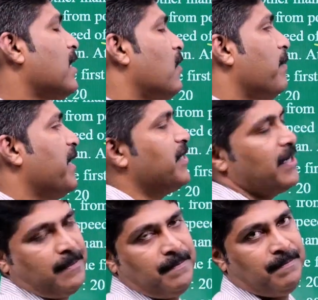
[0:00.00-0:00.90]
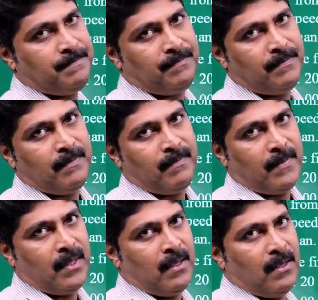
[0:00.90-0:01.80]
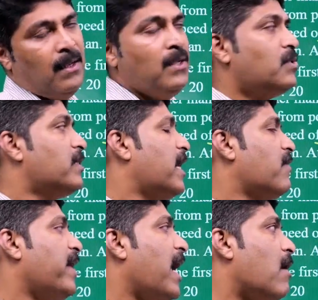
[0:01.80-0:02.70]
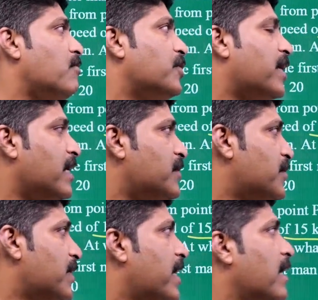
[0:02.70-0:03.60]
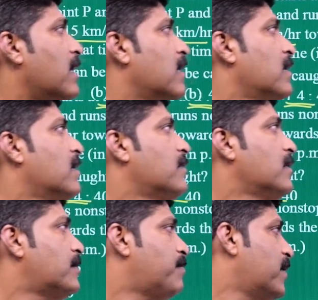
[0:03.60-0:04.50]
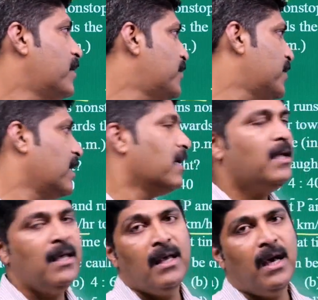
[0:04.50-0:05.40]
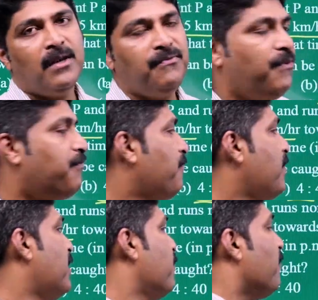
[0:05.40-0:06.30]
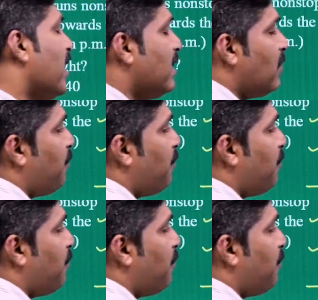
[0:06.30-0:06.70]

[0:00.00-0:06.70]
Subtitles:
kilometer. So there we have to consider this person in the